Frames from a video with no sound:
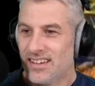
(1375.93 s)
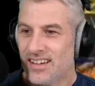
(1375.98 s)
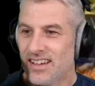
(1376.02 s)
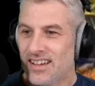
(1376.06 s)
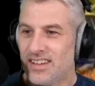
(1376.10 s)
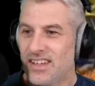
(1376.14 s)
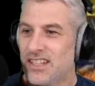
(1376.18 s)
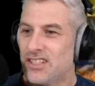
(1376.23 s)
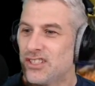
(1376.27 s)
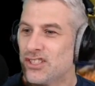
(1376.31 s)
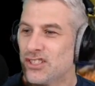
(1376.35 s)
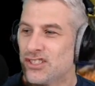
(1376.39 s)

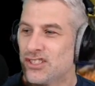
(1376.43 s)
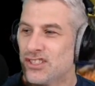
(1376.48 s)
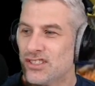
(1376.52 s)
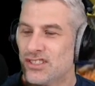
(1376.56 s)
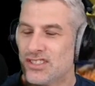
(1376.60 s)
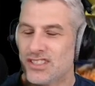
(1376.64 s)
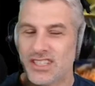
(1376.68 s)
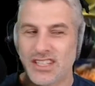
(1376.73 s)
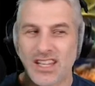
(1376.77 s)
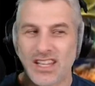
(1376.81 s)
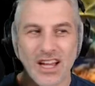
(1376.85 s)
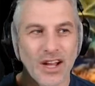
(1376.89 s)
and they just
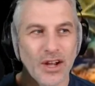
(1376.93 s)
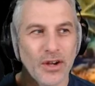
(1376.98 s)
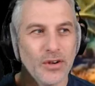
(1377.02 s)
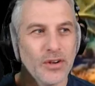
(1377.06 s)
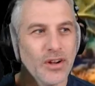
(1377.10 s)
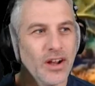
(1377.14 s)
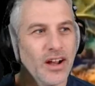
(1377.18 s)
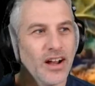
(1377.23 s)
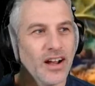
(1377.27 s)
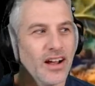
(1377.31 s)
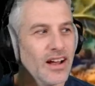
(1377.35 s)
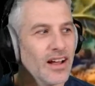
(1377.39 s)
used to go.
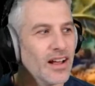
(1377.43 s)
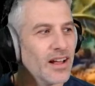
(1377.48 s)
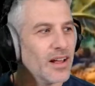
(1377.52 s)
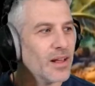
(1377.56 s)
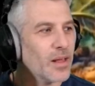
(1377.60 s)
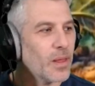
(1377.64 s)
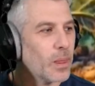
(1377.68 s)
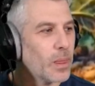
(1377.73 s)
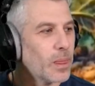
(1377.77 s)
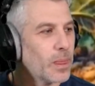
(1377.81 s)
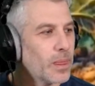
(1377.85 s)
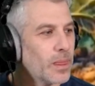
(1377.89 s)
Uh,
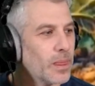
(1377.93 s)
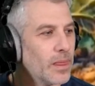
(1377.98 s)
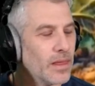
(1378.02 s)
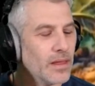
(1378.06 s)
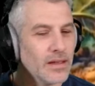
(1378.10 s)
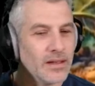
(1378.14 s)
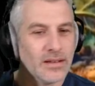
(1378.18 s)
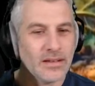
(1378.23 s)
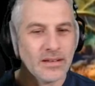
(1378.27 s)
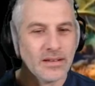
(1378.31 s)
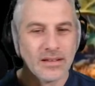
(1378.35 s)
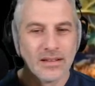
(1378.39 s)

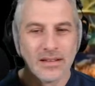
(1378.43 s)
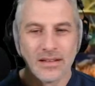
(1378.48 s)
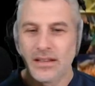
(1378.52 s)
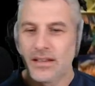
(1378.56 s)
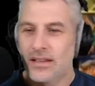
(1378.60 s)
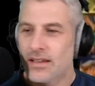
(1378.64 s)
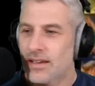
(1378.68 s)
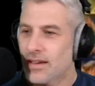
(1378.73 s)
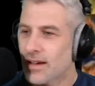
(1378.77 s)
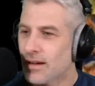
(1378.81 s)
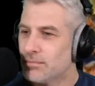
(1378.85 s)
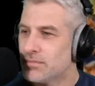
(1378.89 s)

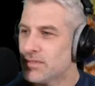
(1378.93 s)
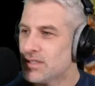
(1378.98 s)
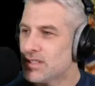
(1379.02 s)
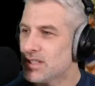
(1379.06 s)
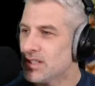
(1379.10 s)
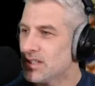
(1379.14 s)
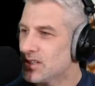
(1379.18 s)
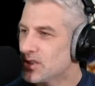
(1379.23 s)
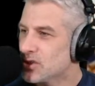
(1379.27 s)
Come to